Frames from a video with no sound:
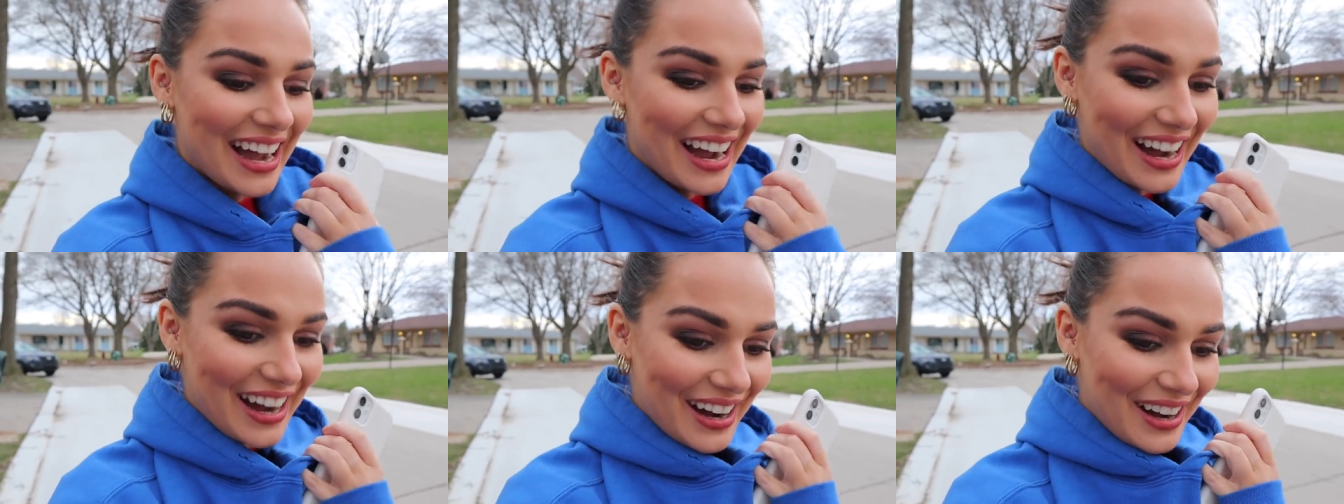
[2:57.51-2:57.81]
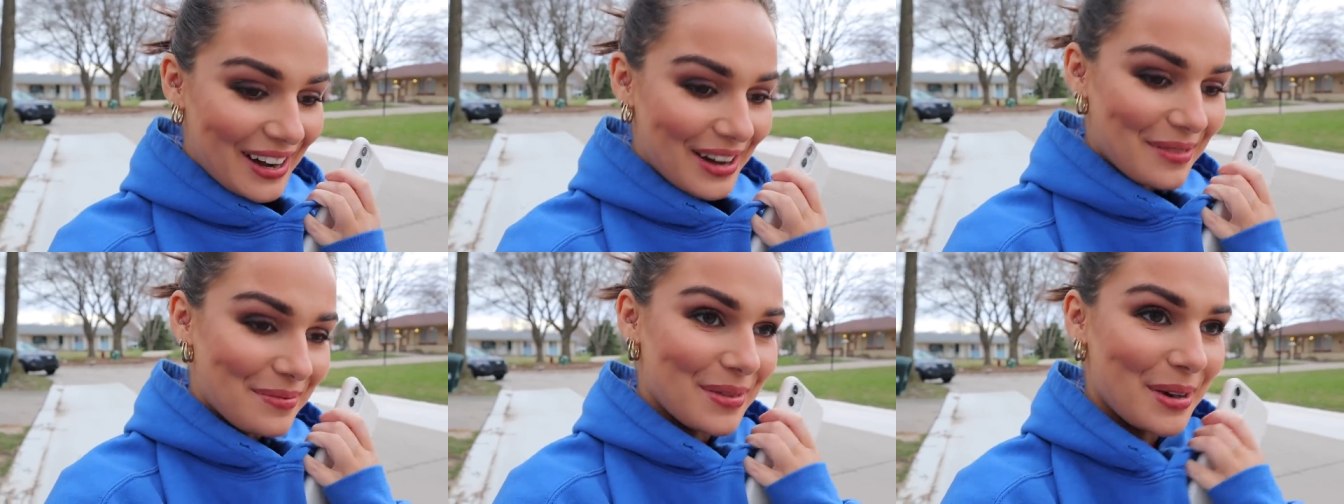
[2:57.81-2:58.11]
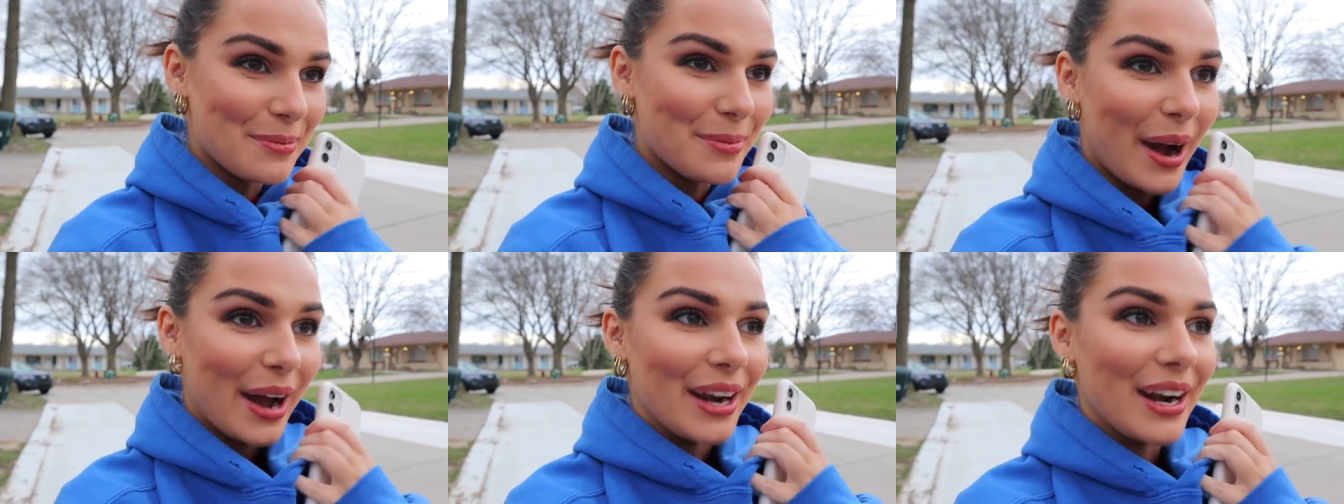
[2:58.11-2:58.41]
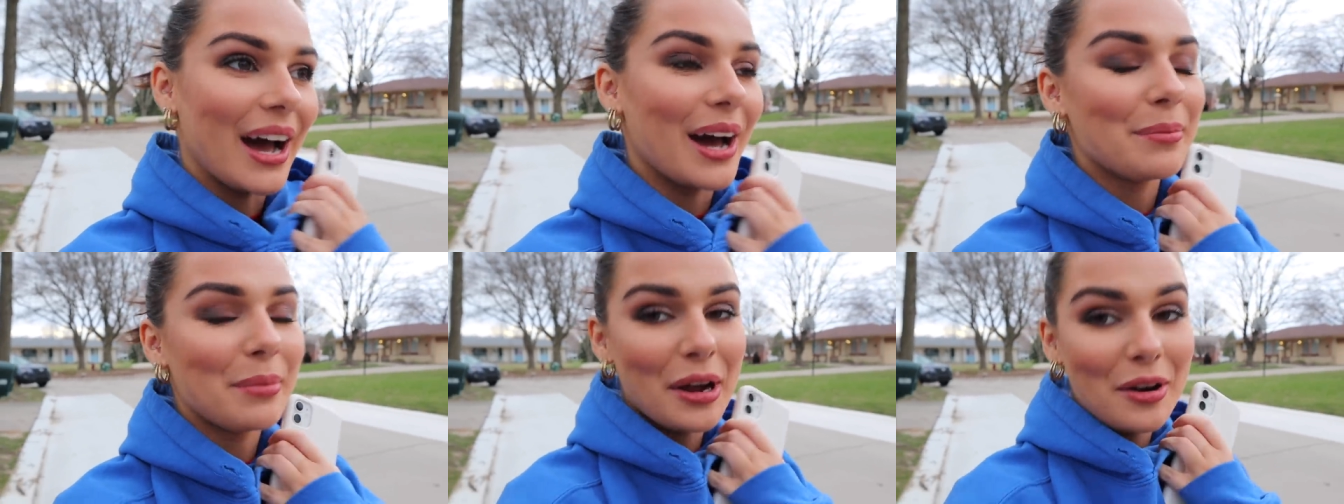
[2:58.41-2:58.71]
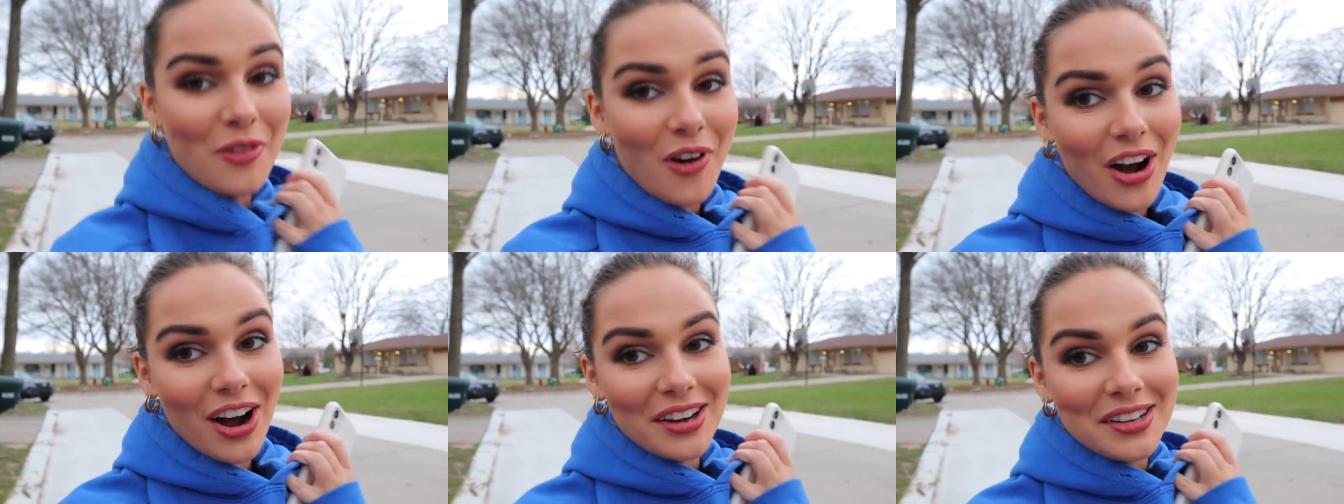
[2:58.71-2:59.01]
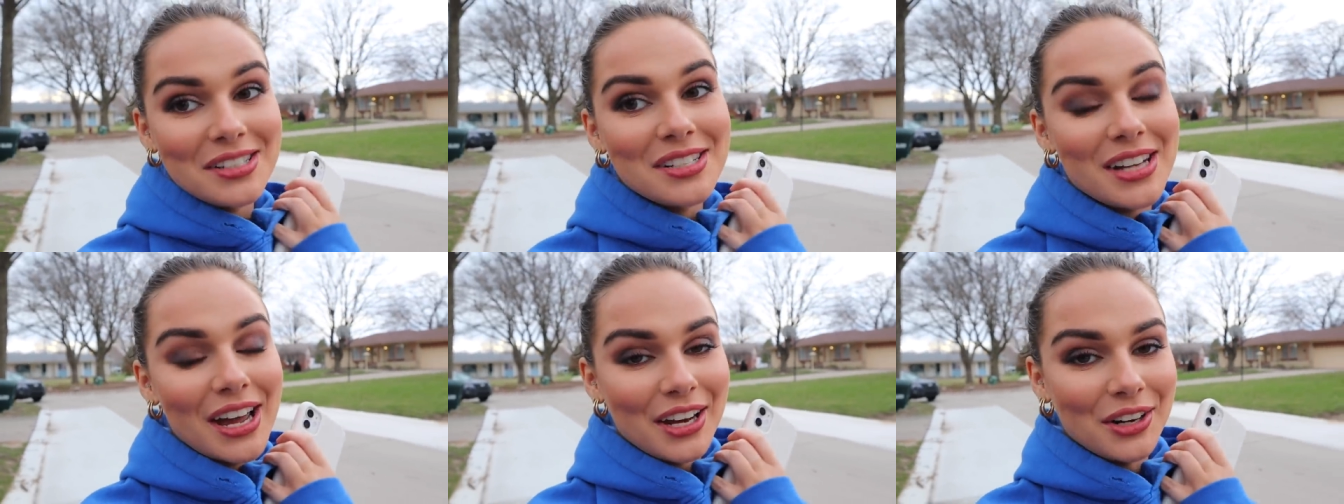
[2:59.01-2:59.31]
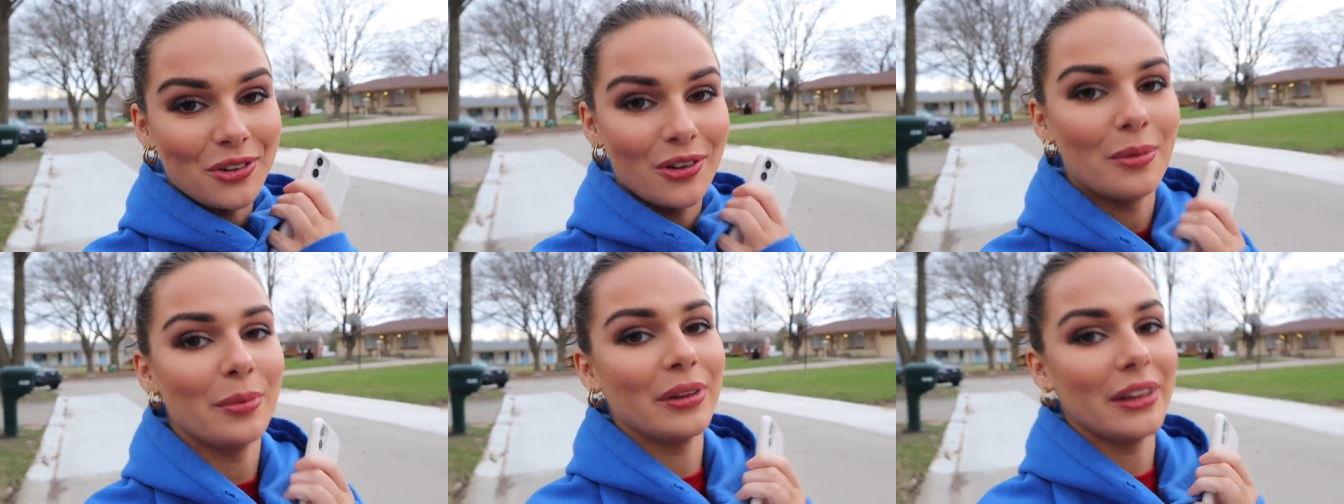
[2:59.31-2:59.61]
But on my walks,
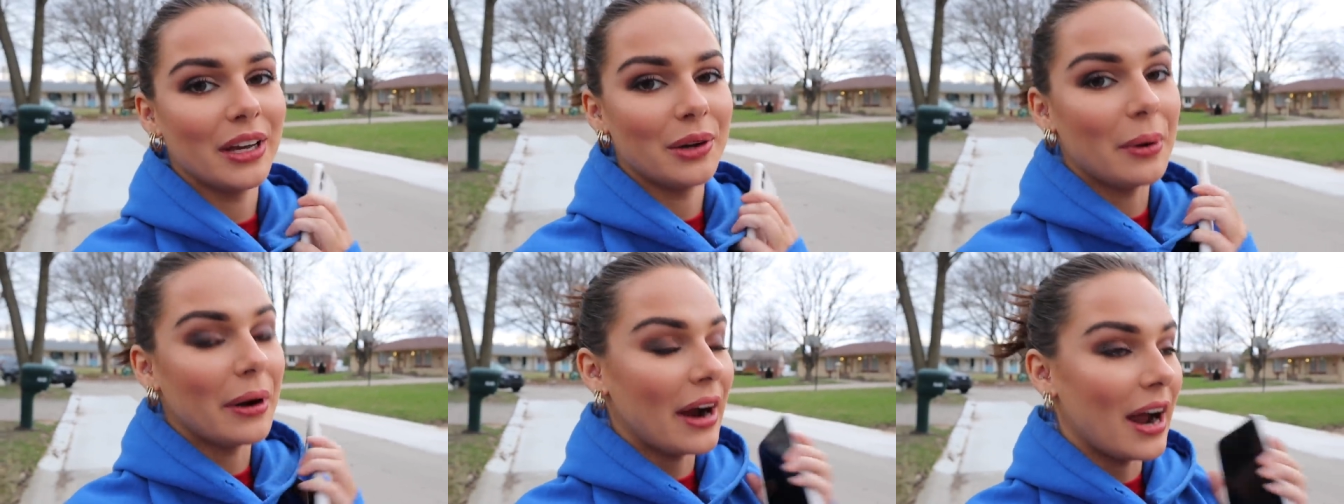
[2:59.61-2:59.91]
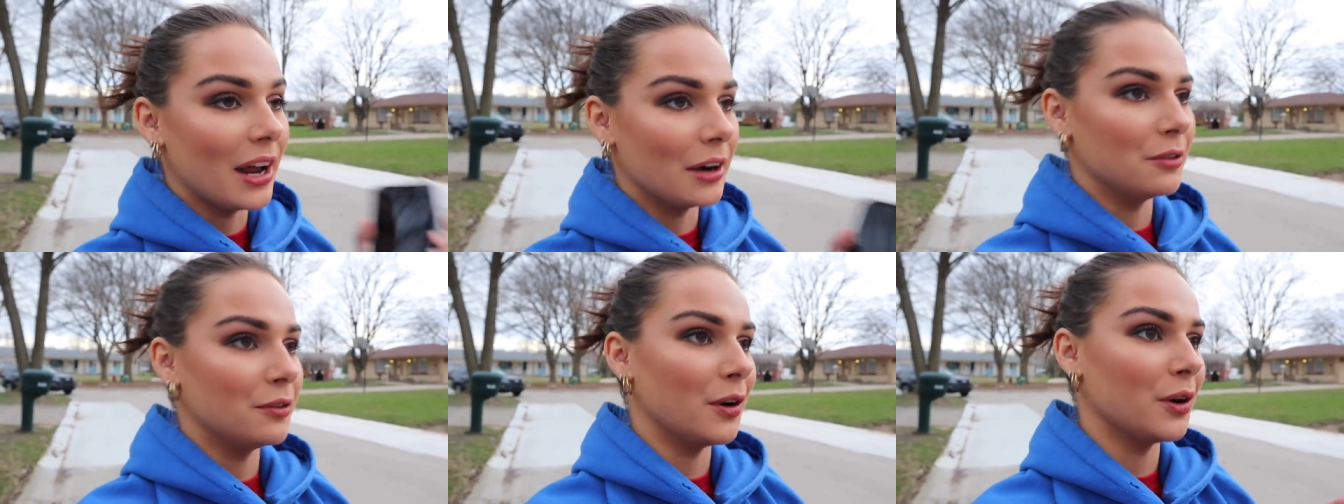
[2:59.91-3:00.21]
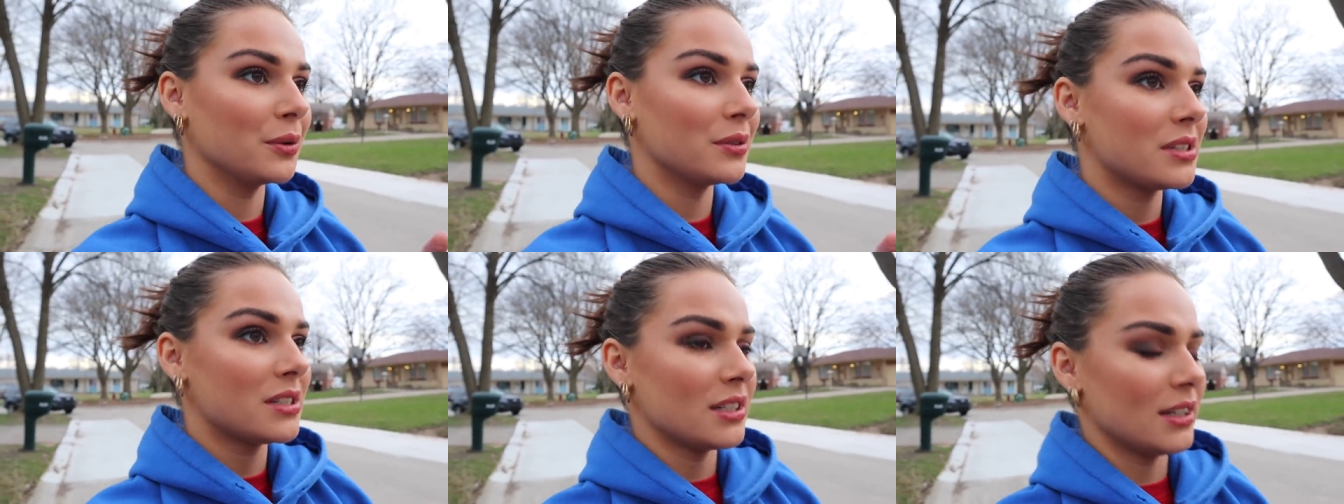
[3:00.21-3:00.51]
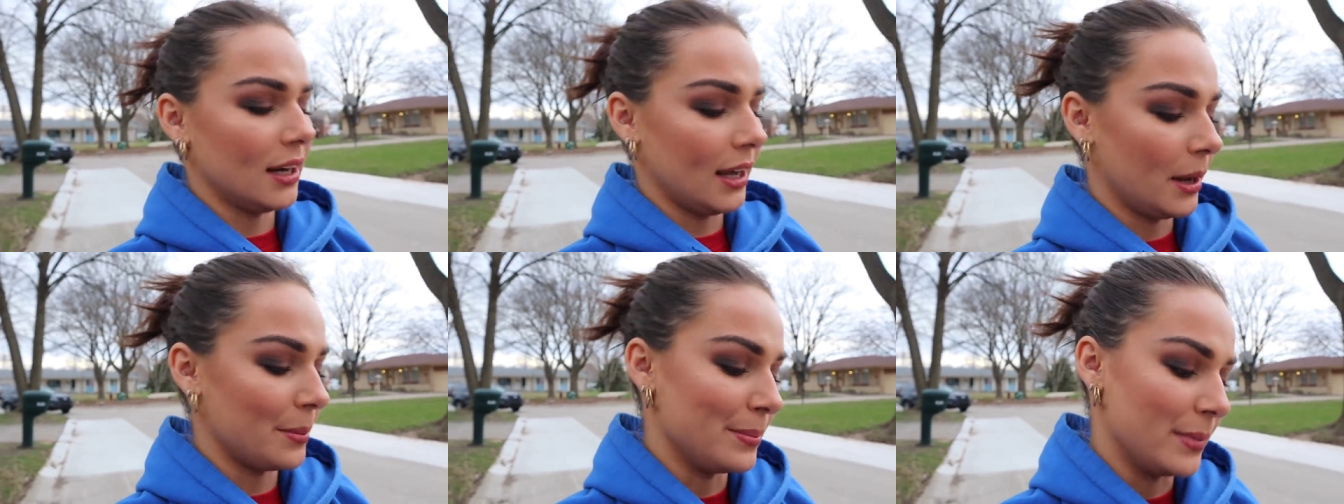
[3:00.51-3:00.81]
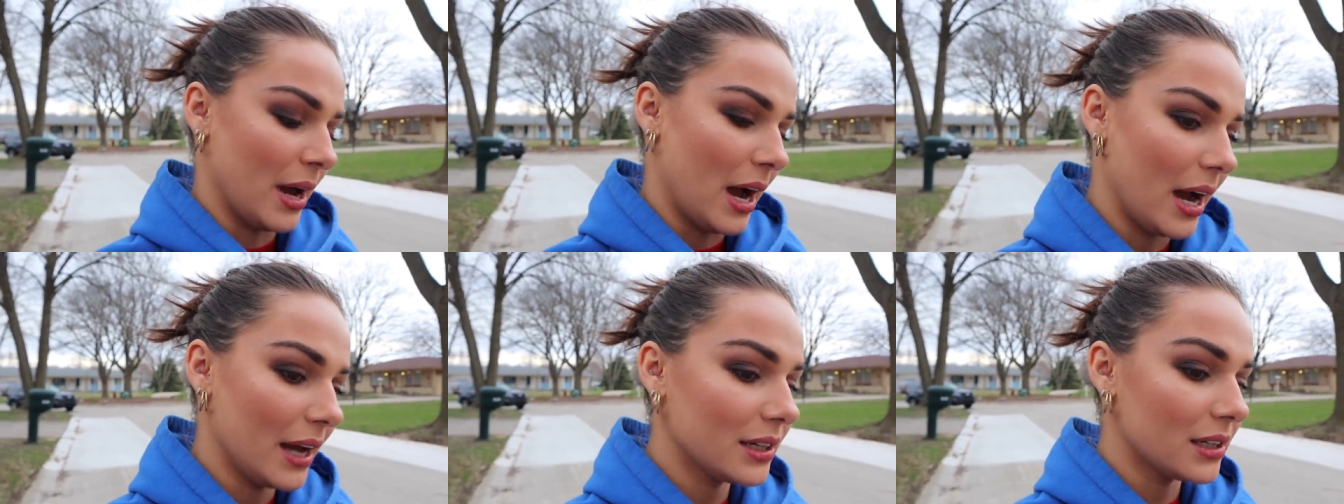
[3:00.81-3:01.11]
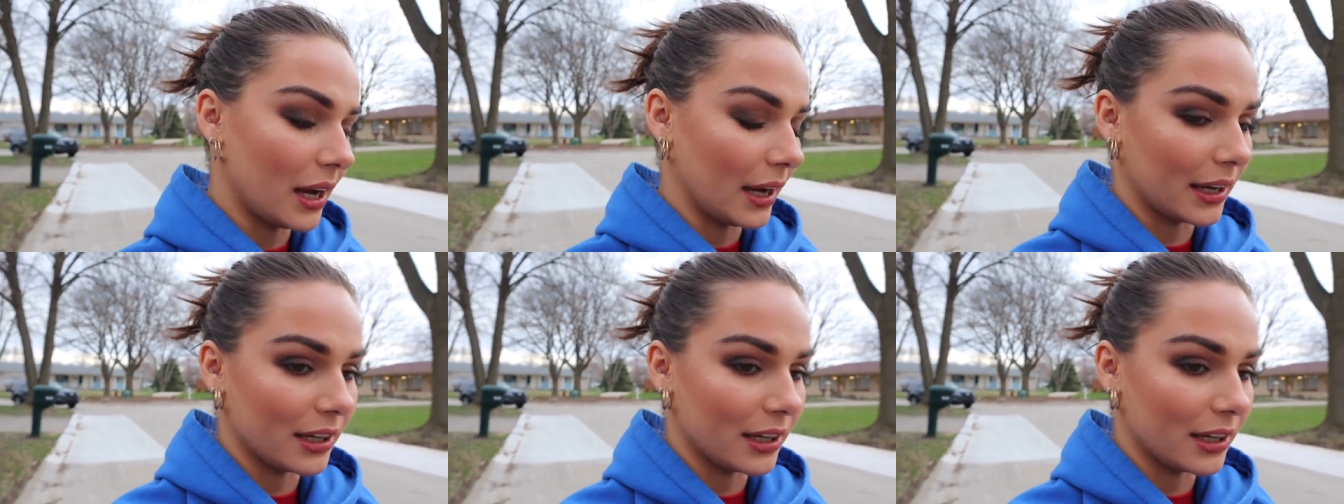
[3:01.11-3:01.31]
I normally wear headphones. Today I'm not.